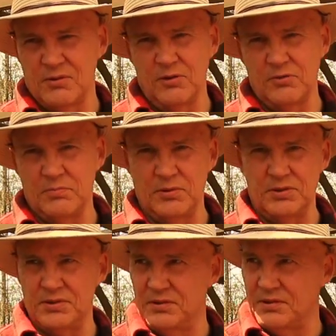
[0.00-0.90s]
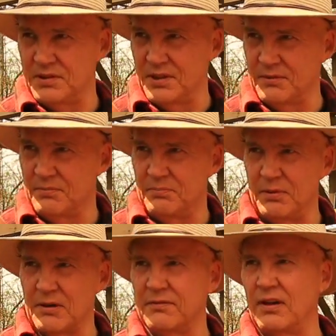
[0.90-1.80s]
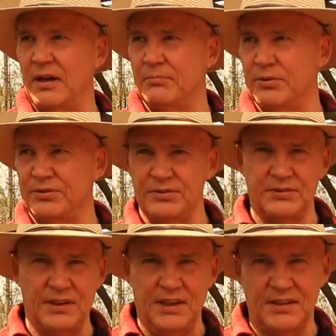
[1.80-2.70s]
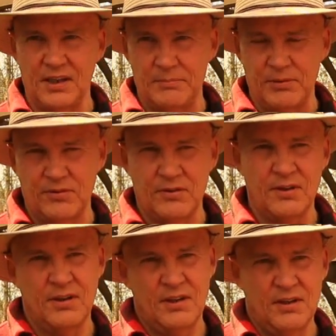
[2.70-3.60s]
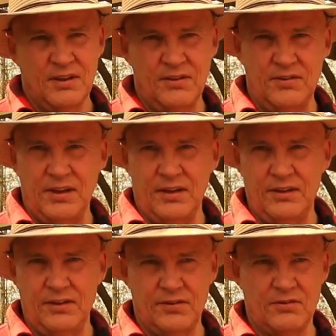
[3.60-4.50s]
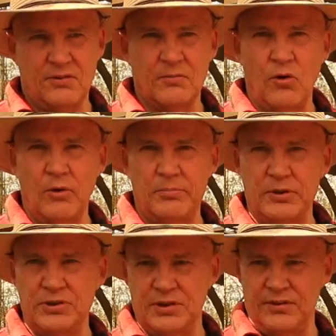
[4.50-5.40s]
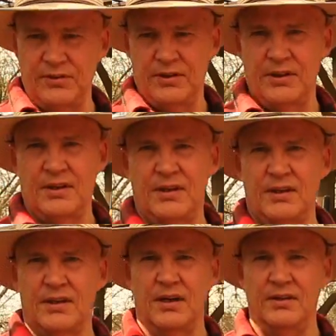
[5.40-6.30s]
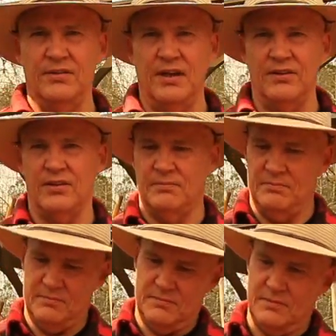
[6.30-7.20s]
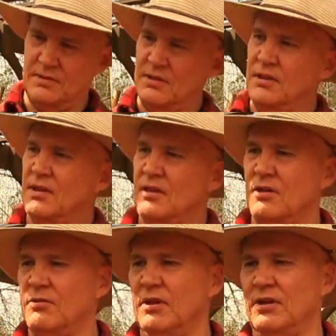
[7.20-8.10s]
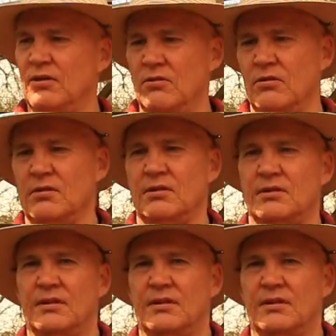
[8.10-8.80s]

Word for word: rose bushes, butterfly bushes, any type of azaleas, small bushes. This has a really long